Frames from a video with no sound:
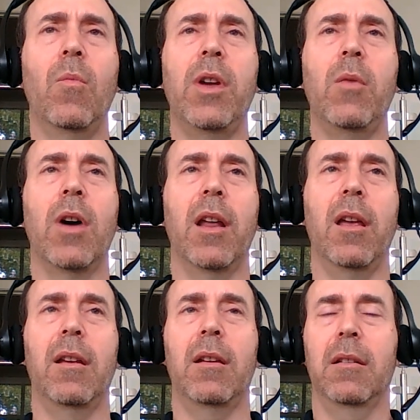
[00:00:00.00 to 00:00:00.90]
we want
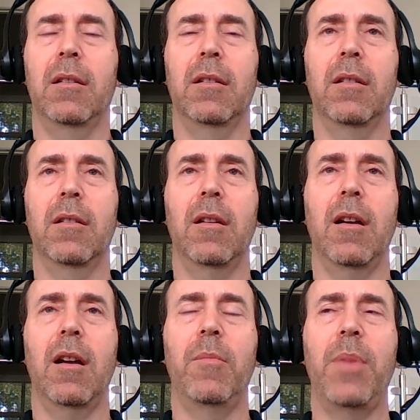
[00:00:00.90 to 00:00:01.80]
to
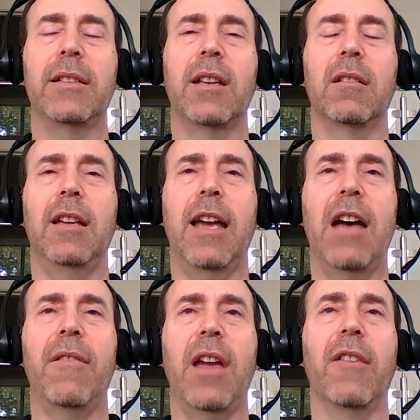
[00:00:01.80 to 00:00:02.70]
basically
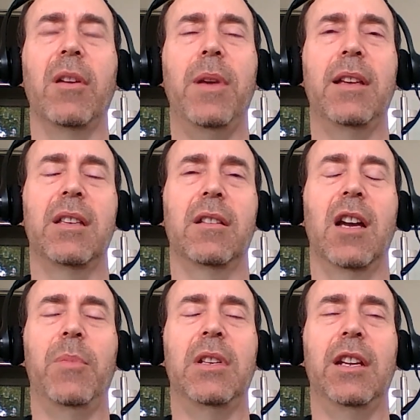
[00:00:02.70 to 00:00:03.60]
have every piece of the
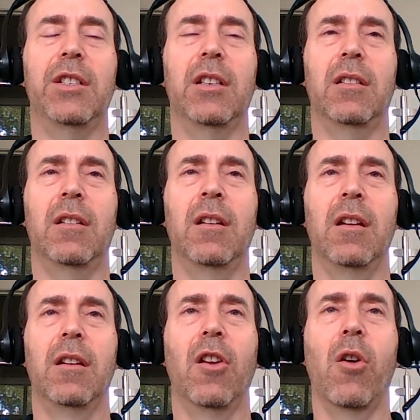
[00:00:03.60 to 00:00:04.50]
computation
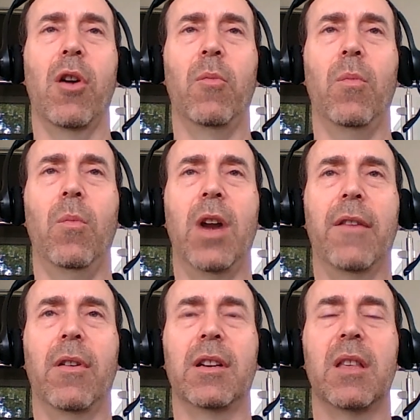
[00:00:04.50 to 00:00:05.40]
go on
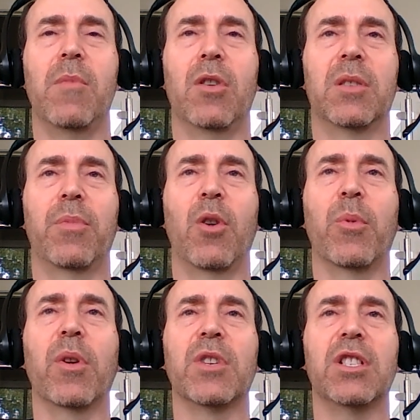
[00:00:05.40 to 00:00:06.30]
whatever is the most
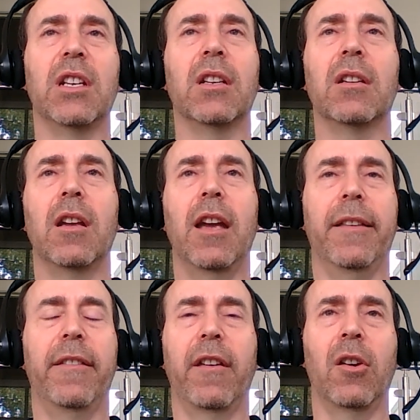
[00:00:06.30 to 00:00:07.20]
appropriate machine.
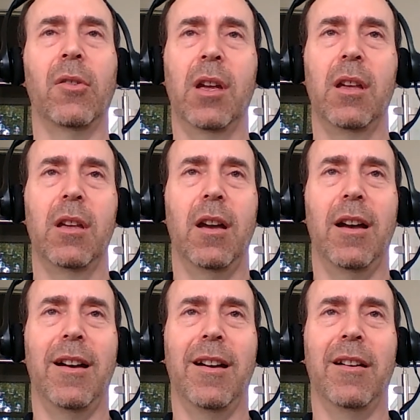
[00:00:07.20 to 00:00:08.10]
And so
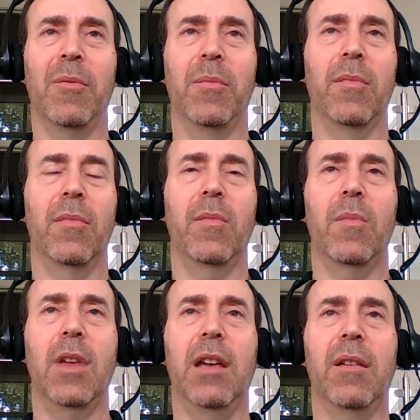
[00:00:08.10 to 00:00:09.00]

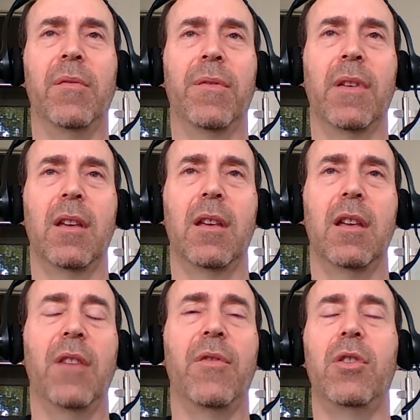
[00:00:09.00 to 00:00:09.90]

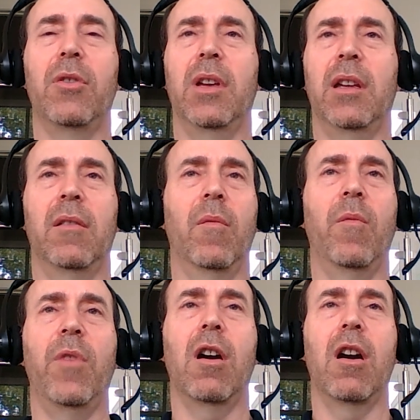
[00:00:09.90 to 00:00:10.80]
if you're
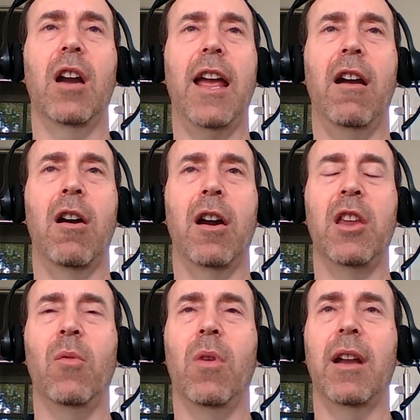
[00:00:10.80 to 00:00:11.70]
doing VR or AR
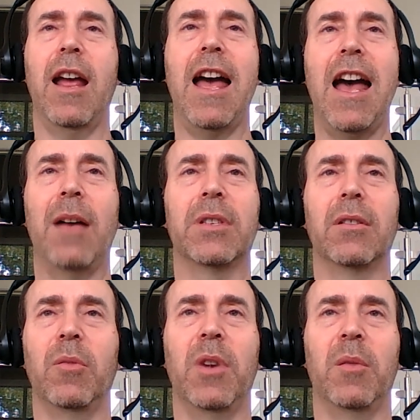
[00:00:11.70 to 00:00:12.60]
and you want
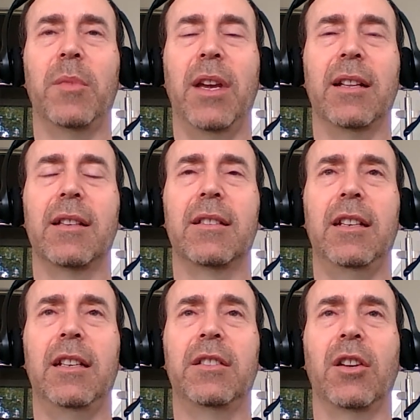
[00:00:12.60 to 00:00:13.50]
absolute minimum
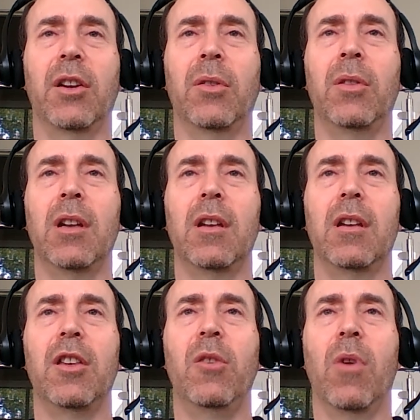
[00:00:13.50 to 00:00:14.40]
latency, so
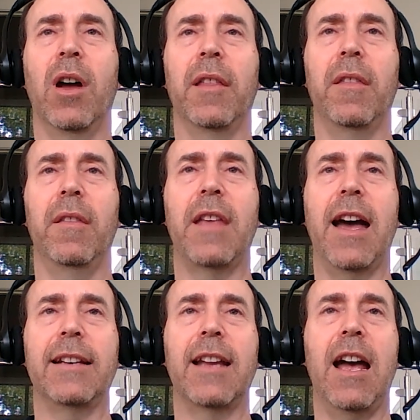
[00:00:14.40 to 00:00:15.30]
you want
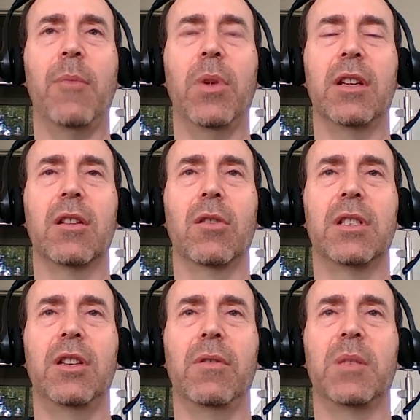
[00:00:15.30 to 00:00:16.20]
that to happen as
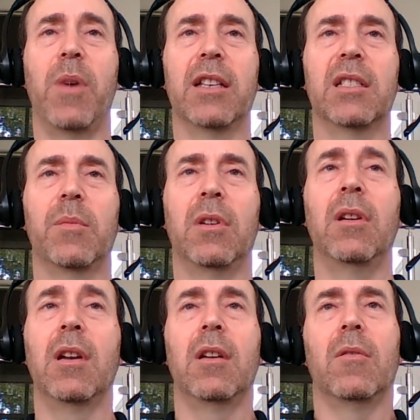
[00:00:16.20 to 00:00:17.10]
close to you as
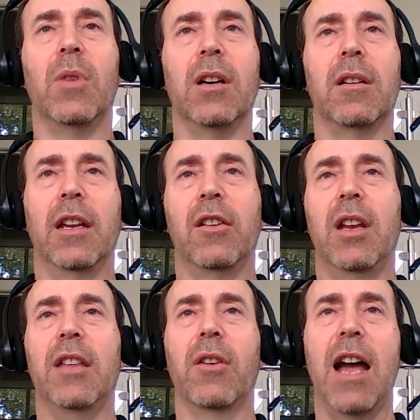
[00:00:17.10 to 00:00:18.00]
possible, well, it
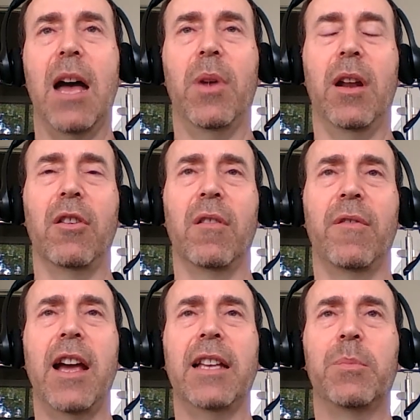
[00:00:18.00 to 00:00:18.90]
could either happen on your
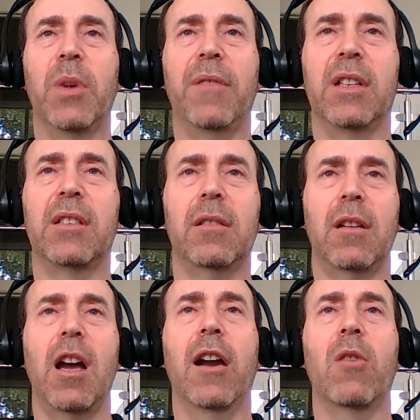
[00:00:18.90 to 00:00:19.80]
device, but if
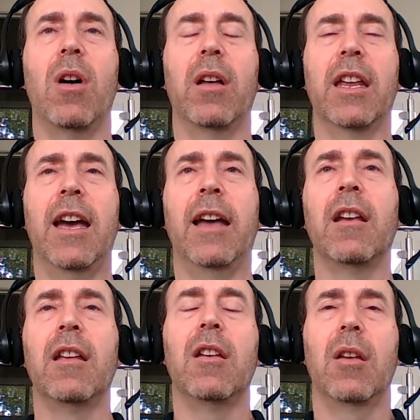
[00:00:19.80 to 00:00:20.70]
it's higher quality
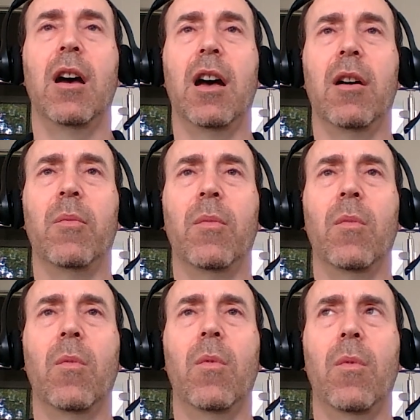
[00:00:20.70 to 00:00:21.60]
yet,
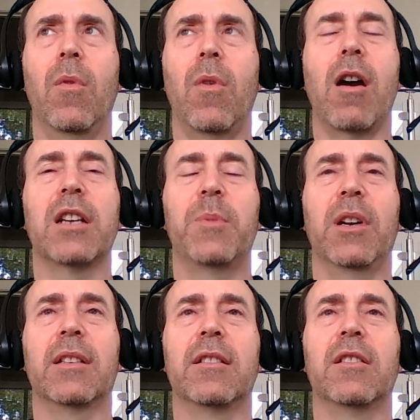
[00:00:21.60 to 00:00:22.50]
our
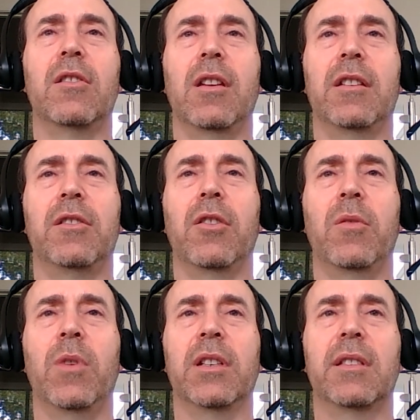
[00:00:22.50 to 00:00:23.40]
experience is
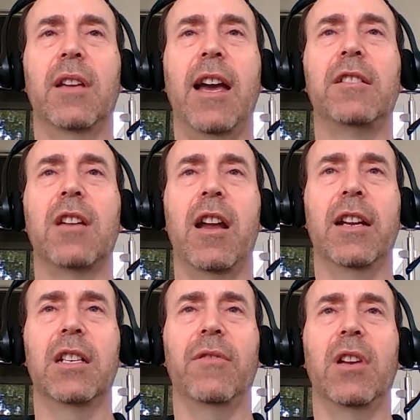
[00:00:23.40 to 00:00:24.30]
good with edge
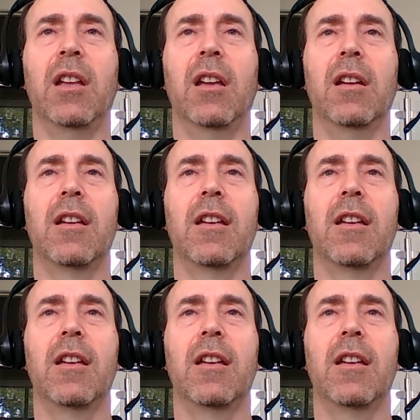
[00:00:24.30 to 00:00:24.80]
connectivity.